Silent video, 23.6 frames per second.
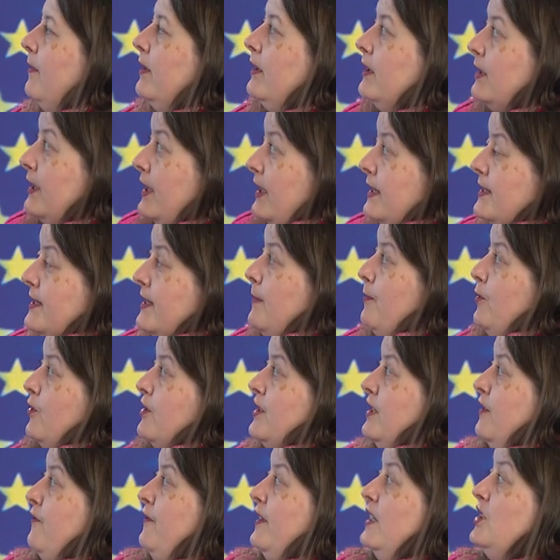This
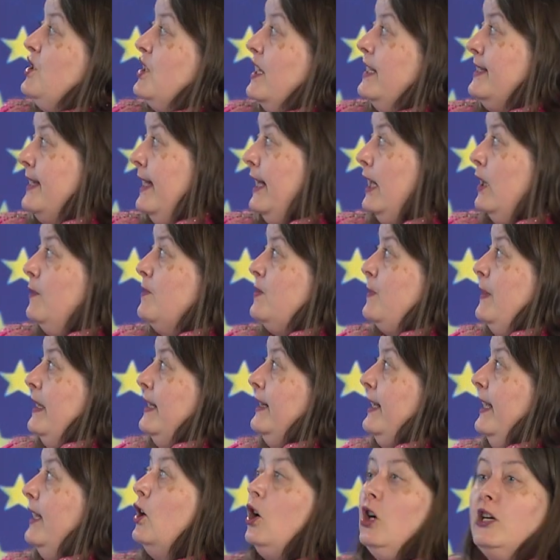deposit franchise helps
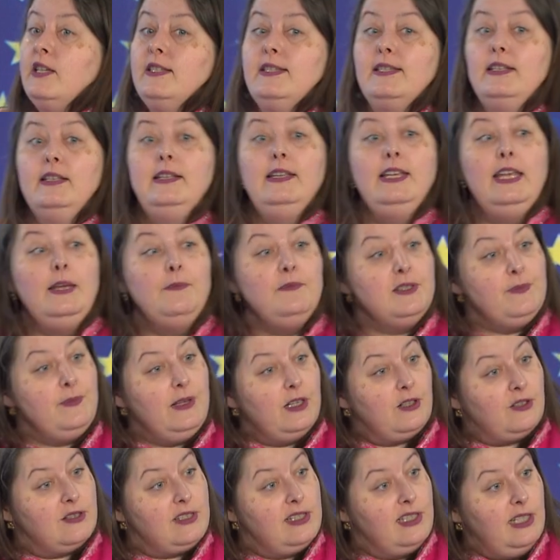maintain constant NIMs
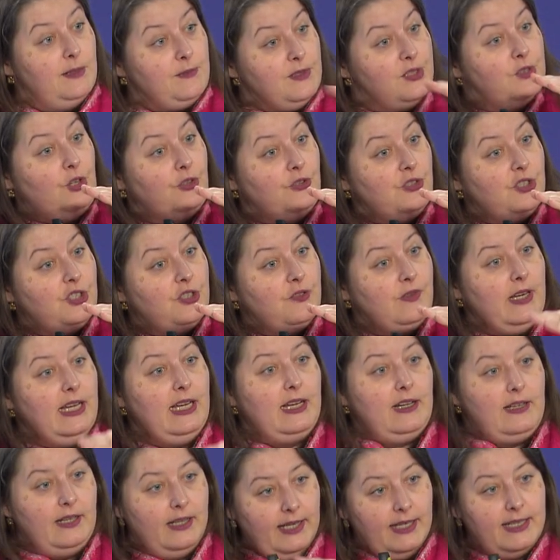because NIMs don't
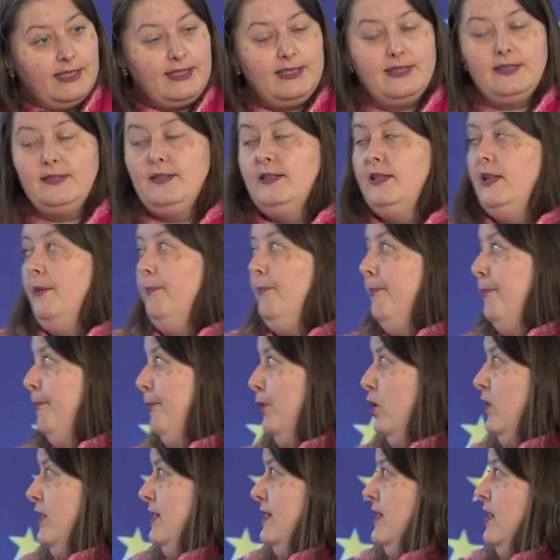shrink as the
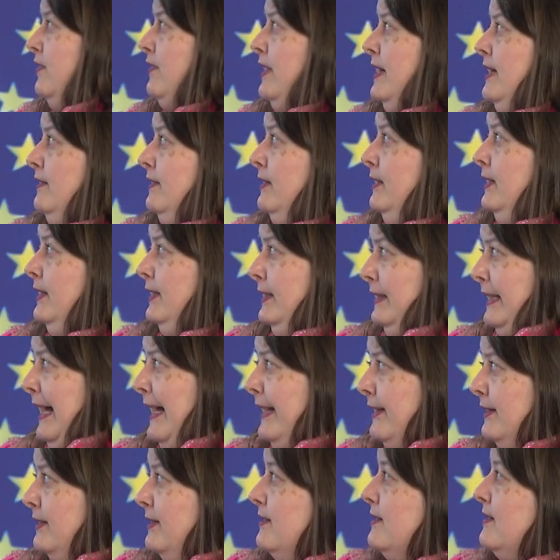policy rate
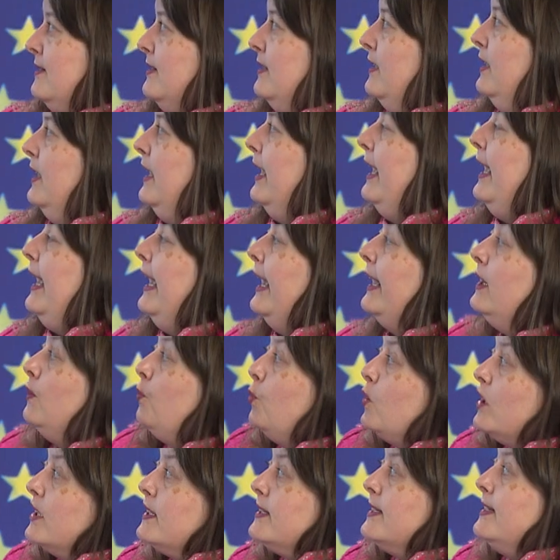tightens, and
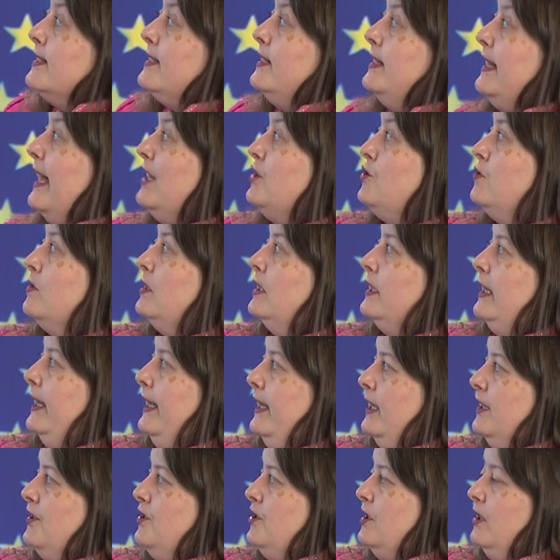works as a natural
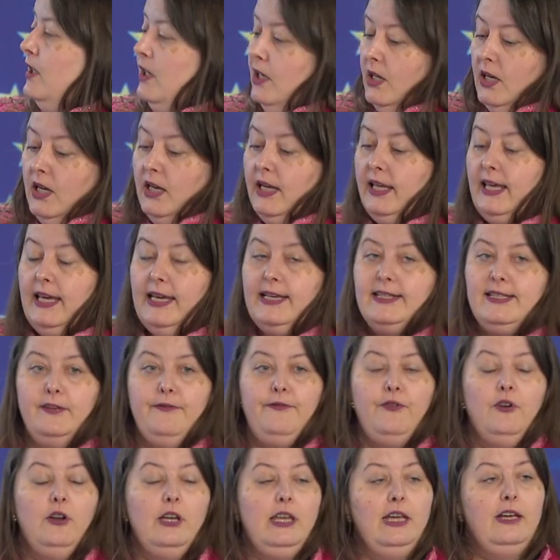hedge against the
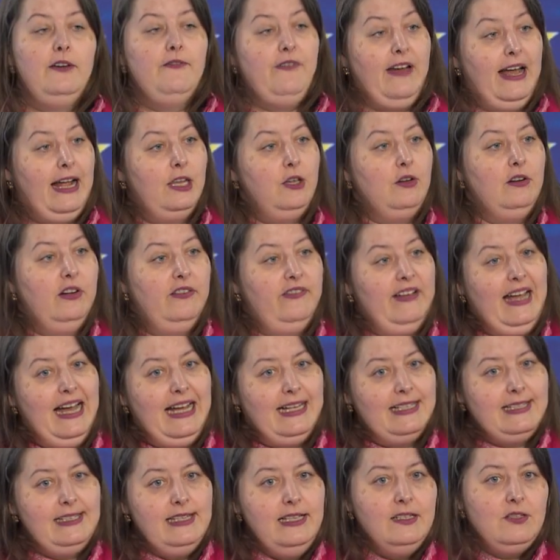falling value of
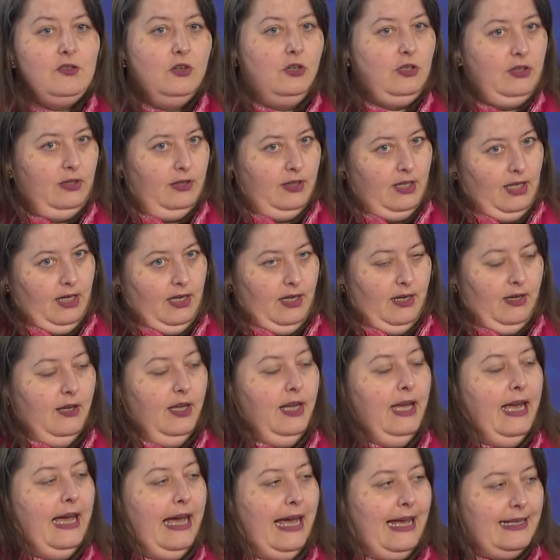assets on the
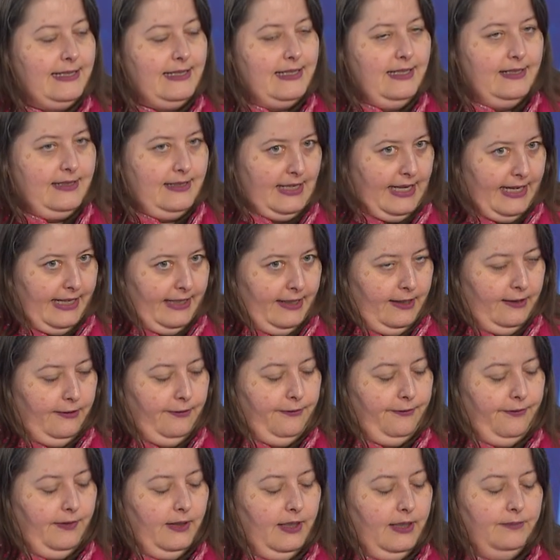asset side
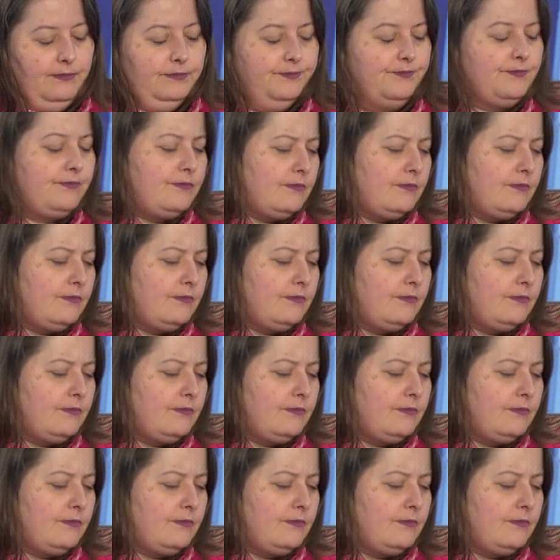of